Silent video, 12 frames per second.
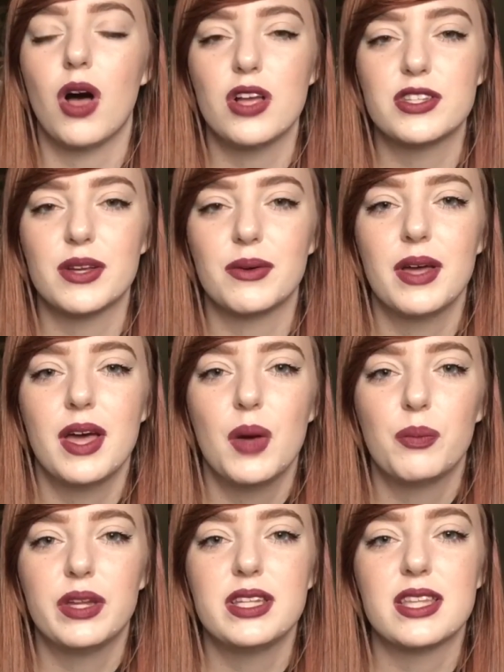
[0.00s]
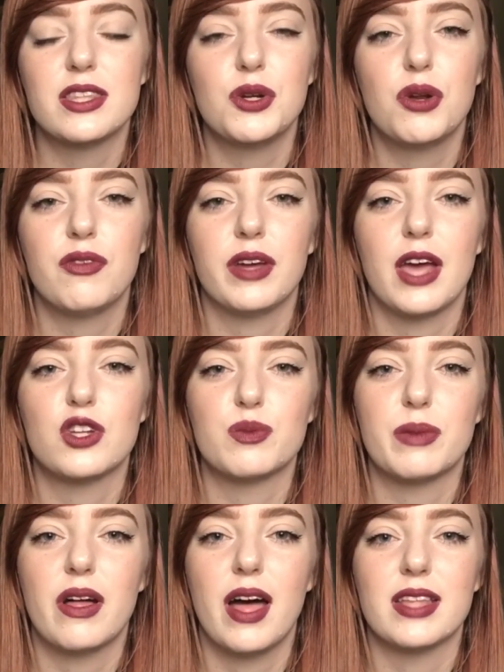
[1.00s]
Also, please hit the notification
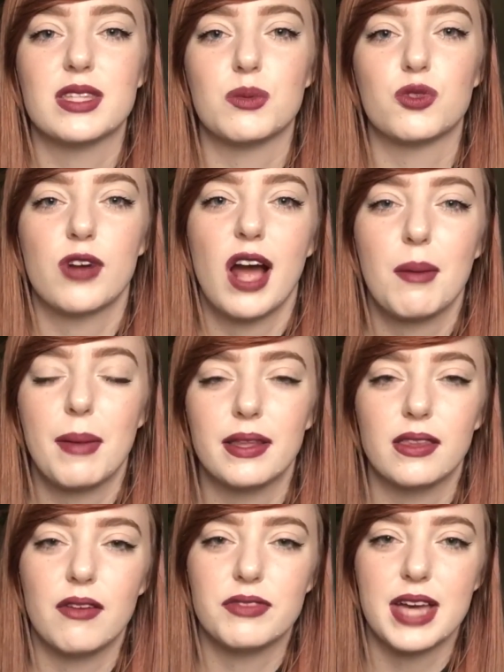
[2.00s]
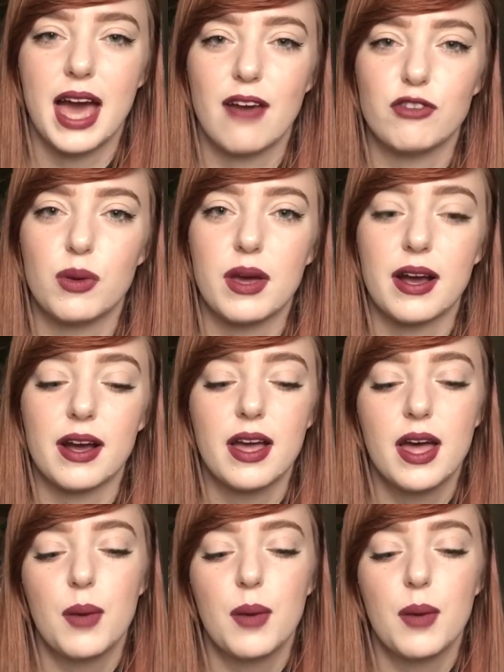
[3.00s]
bell and subscribe. I'd love to have you here.